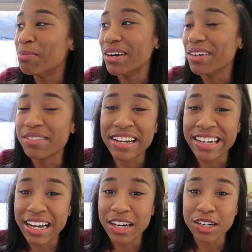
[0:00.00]
but
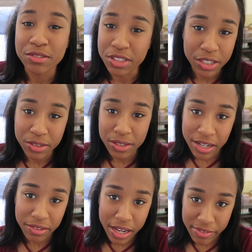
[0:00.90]
right now, no, I
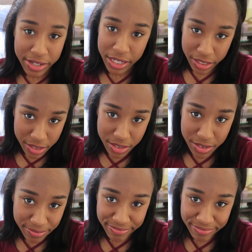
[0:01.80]
don't have any kids.